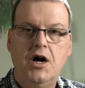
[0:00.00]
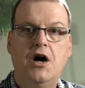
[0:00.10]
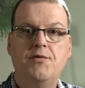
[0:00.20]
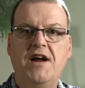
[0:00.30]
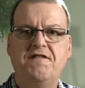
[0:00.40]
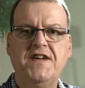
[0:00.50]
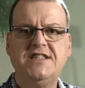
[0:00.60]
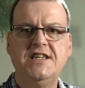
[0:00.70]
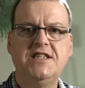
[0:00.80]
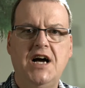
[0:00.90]
All right,
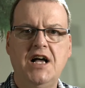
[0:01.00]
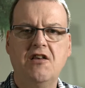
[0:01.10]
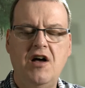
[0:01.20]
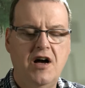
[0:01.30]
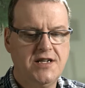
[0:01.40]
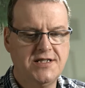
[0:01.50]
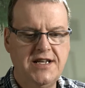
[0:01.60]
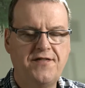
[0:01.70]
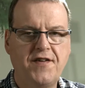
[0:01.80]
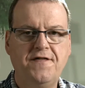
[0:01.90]
fixing dialogue is
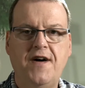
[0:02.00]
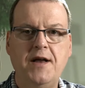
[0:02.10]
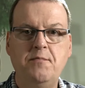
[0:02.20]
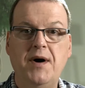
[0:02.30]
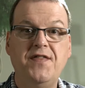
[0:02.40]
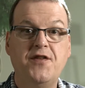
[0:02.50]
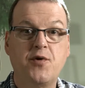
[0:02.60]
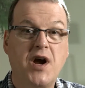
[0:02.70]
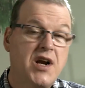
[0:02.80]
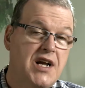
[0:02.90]
never fun, but
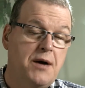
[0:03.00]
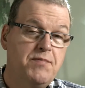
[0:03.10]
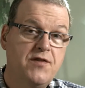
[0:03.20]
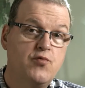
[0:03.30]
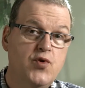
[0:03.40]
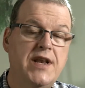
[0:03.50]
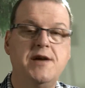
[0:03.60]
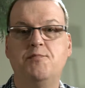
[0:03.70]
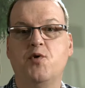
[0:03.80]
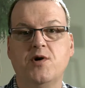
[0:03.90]
there are a couple of
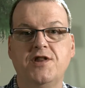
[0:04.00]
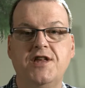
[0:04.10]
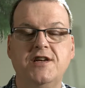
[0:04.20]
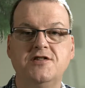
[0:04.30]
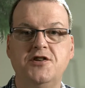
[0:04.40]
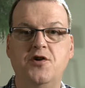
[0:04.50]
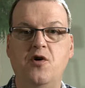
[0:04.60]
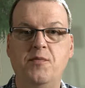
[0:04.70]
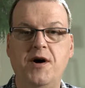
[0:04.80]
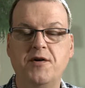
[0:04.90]
really important things to
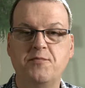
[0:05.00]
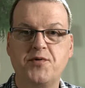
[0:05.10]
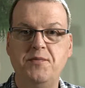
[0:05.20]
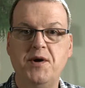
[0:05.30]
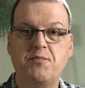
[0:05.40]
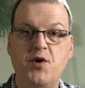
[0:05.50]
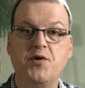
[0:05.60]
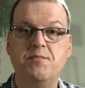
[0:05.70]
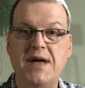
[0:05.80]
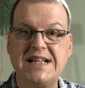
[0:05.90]
know about in Premiere
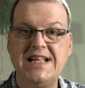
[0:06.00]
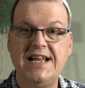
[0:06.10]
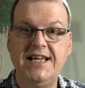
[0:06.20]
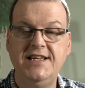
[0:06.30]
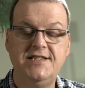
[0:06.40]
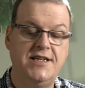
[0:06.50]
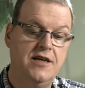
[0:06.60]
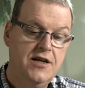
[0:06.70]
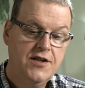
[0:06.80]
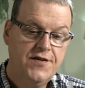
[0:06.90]
Pro to make that easy.
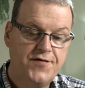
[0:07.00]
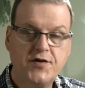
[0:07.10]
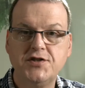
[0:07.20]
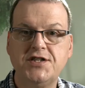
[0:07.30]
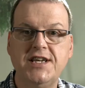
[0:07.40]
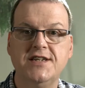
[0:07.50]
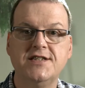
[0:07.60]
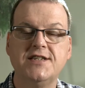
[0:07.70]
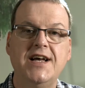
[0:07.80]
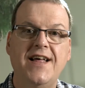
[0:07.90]
The first
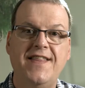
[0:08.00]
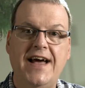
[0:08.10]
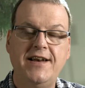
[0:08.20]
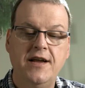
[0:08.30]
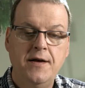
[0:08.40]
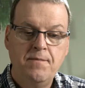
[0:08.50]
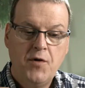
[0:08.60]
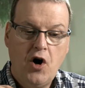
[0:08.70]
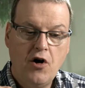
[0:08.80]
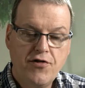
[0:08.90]
is that
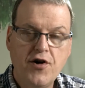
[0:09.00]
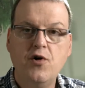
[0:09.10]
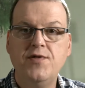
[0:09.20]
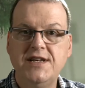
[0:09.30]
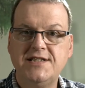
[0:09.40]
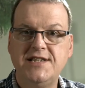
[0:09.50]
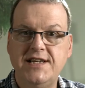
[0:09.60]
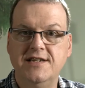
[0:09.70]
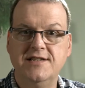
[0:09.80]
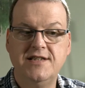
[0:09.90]
Although this
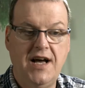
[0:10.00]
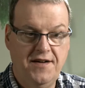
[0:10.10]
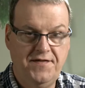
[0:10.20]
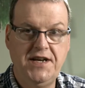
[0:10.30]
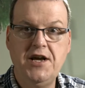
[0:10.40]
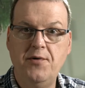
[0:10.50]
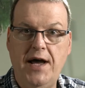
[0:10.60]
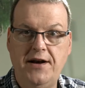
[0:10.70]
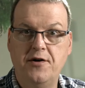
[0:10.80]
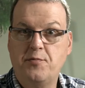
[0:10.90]
is a video
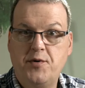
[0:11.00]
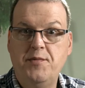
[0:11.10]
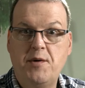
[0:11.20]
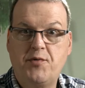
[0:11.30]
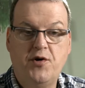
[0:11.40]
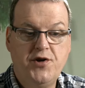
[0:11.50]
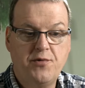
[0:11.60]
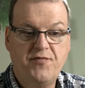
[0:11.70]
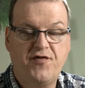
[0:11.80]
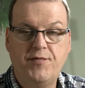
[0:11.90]
editor, Premiere Pro,
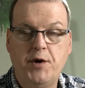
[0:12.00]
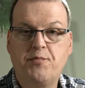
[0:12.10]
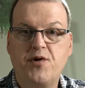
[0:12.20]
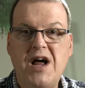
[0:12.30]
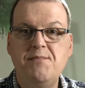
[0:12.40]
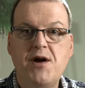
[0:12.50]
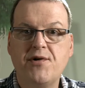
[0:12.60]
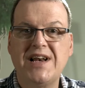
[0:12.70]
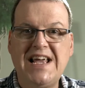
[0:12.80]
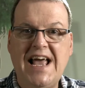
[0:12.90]
you're, you're
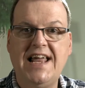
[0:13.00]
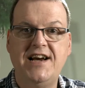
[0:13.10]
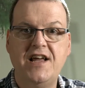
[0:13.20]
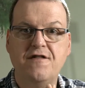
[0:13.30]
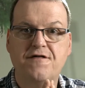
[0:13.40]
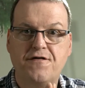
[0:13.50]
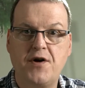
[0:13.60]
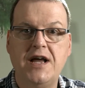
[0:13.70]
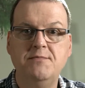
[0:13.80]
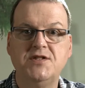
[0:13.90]
primarily editing
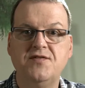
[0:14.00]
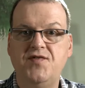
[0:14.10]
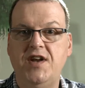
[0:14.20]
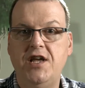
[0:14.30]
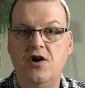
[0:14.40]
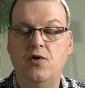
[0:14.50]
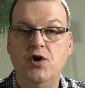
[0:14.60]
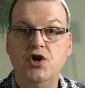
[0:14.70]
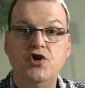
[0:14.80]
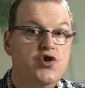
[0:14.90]
frames of video,
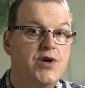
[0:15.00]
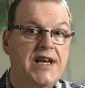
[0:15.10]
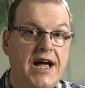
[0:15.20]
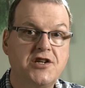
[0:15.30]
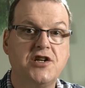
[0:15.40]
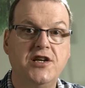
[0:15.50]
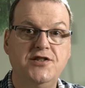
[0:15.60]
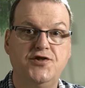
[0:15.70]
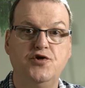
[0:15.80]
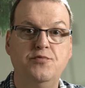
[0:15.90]
you can actually
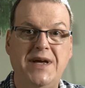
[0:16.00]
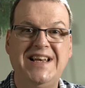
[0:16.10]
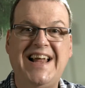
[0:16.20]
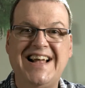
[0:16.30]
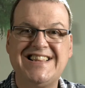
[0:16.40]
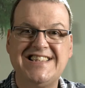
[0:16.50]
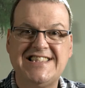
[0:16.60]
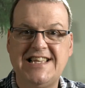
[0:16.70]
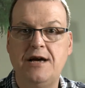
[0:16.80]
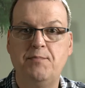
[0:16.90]
zoom in at the
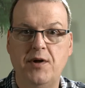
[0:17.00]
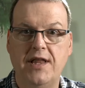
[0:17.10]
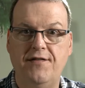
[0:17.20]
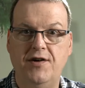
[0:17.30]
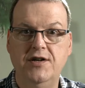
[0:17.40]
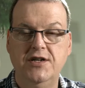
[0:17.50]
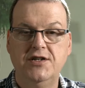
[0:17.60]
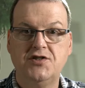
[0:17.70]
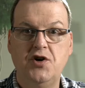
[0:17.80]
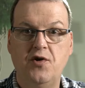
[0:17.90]
sample level.
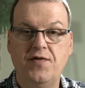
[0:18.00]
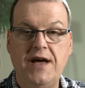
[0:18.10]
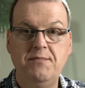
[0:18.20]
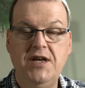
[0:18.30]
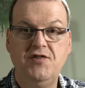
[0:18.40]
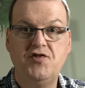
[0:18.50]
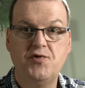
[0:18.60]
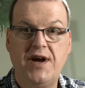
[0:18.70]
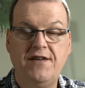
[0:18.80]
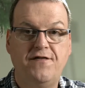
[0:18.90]
So that means
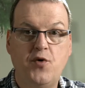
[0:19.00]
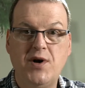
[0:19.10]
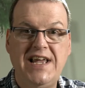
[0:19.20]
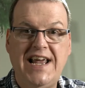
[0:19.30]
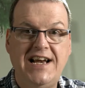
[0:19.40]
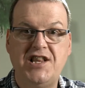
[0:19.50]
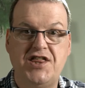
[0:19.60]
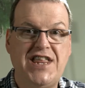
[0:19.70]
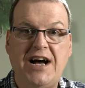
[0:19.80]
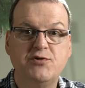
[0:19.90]
you're at 48
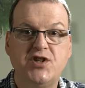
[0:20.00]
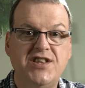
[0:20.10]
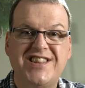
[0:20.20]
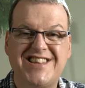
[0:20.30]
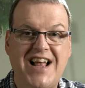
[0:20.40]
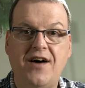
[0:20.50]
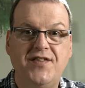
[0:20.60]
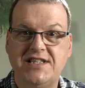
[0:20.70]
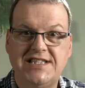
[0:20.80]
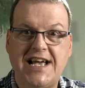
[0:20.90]
thousandths
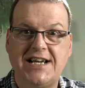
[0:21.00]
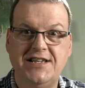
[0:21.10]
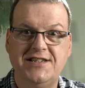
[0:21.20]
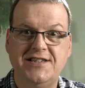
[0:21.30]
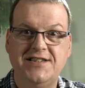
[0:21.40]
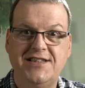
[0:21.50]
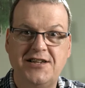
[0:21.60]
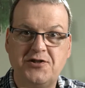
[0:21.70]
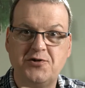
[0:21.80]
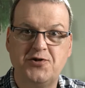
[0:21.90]
of a second
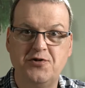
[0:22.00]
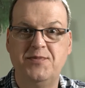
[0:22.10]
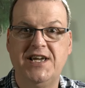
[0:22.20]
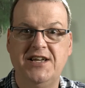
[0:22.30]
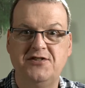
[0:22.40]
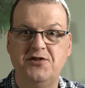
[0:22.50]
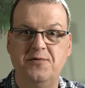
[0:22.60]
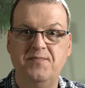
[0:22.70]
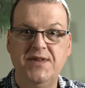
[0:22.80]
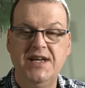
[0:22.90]
that you're zooming into.
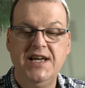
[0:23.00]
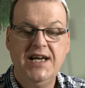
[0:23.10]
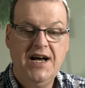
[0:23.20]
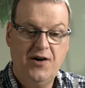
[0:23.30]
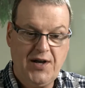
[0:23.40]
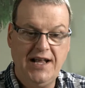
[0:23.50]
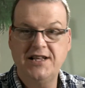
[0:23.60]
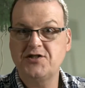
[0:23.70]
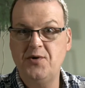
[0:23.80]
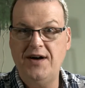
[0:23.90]
Okay,
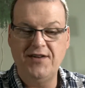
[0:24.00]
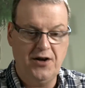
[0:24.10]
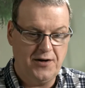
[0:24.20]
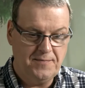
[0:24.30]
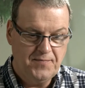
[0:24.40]
let's go have a look.